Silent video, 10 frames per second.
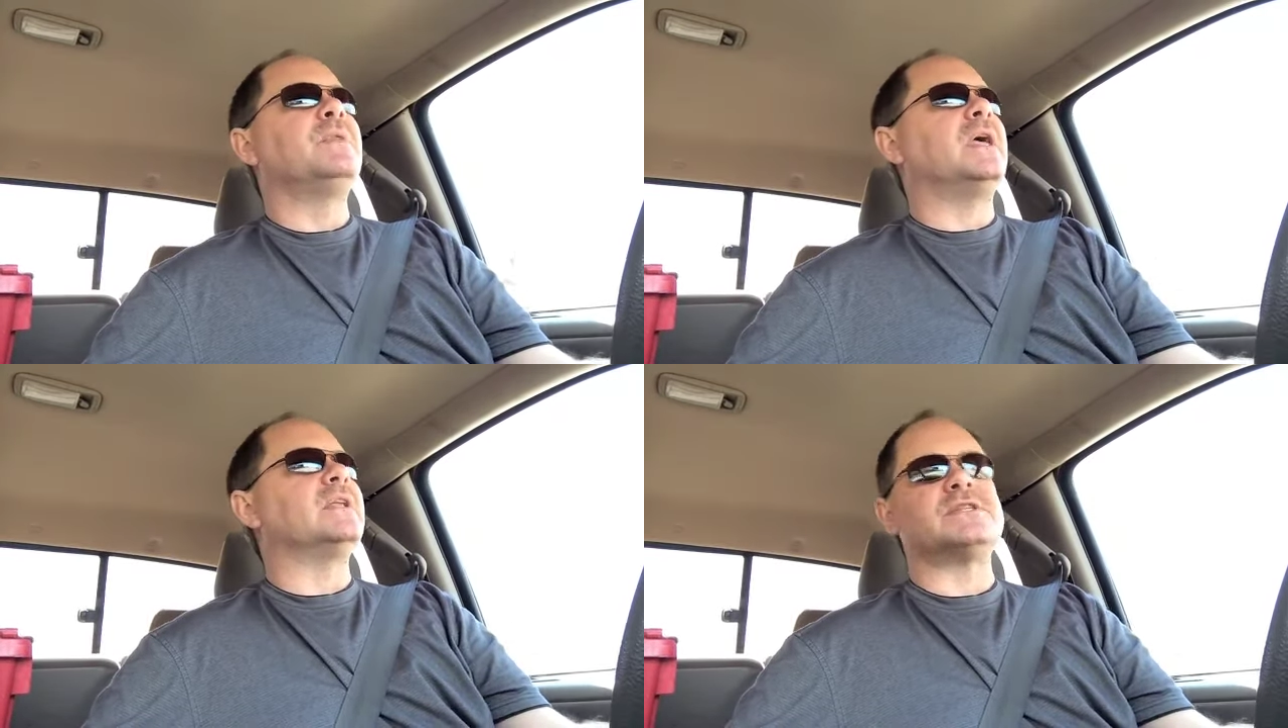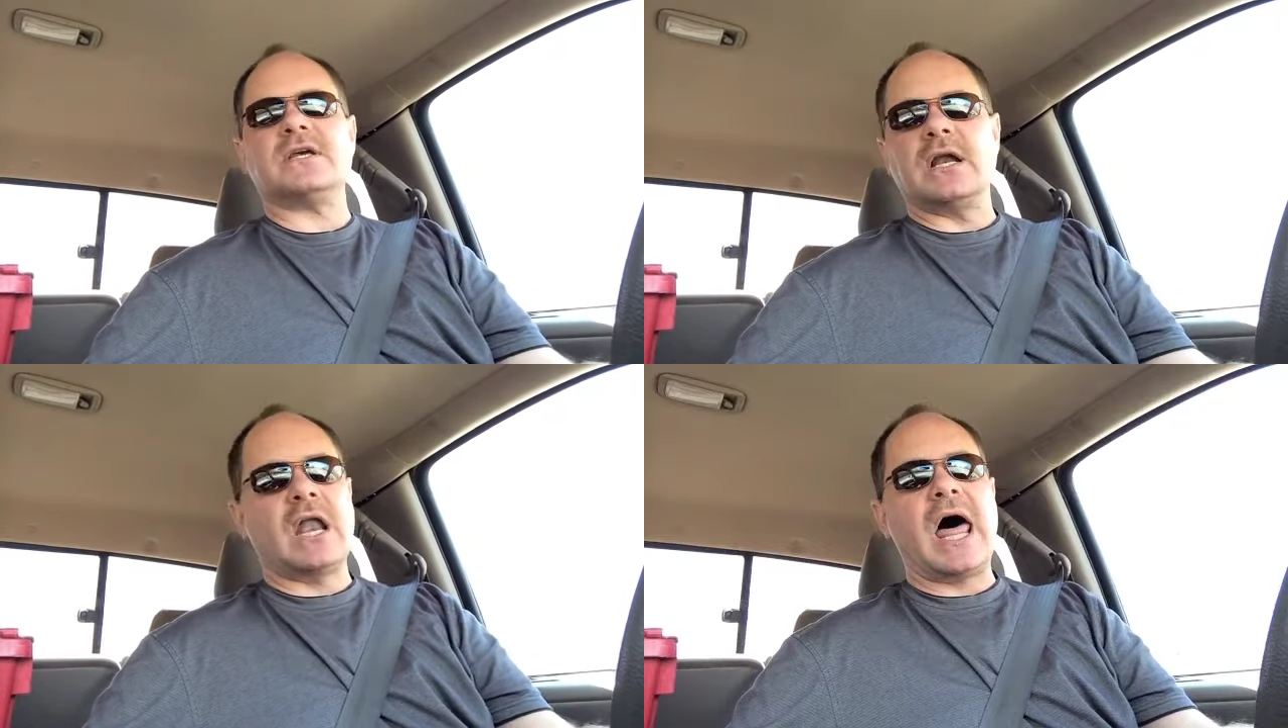It's
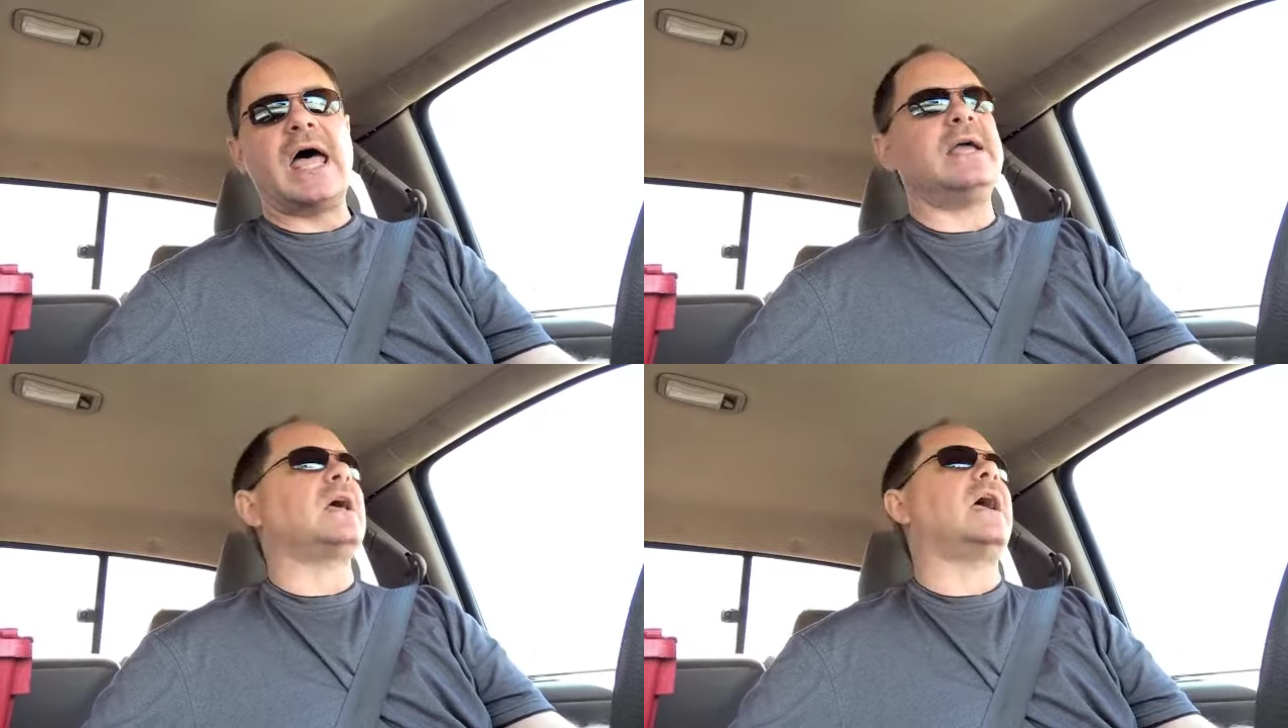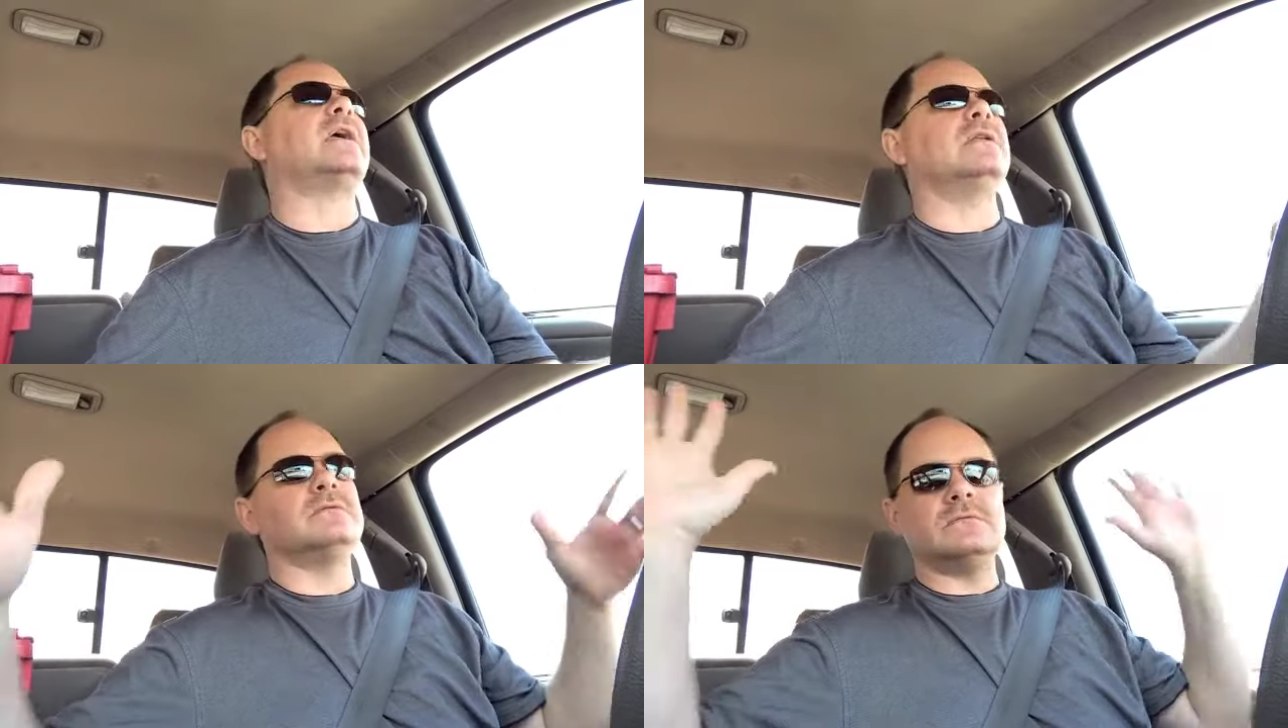aligned. I
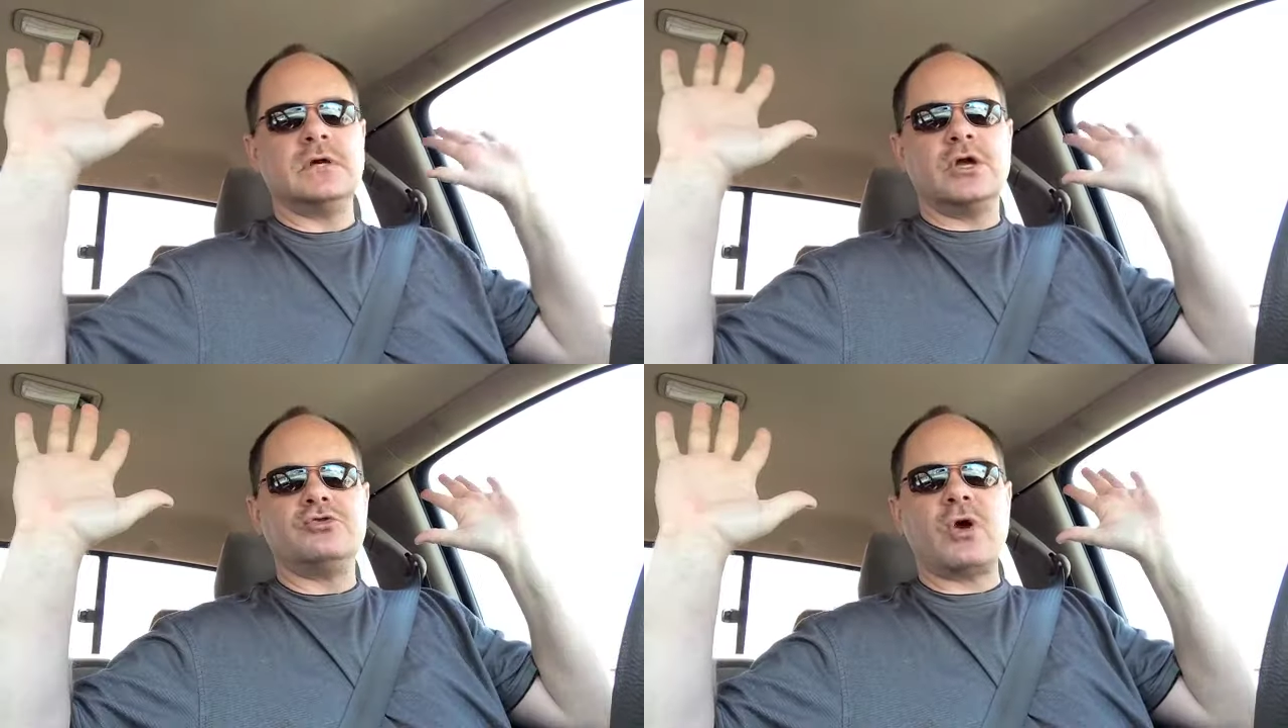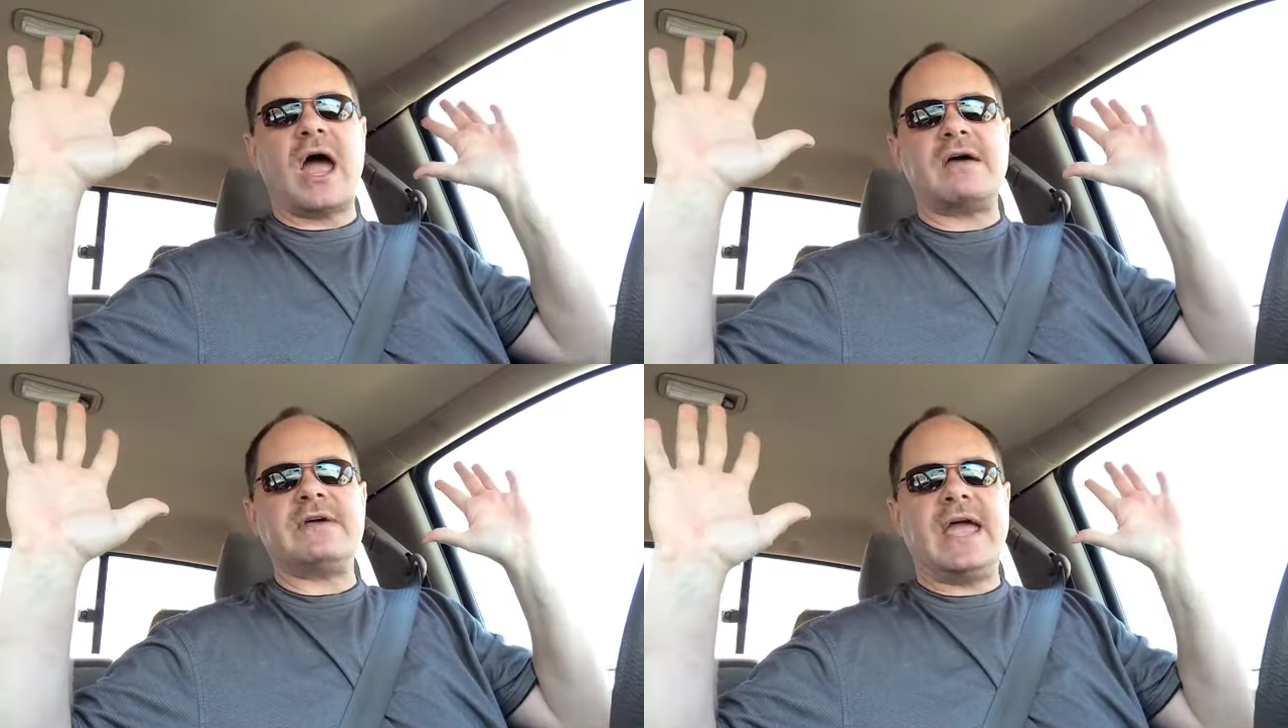can drive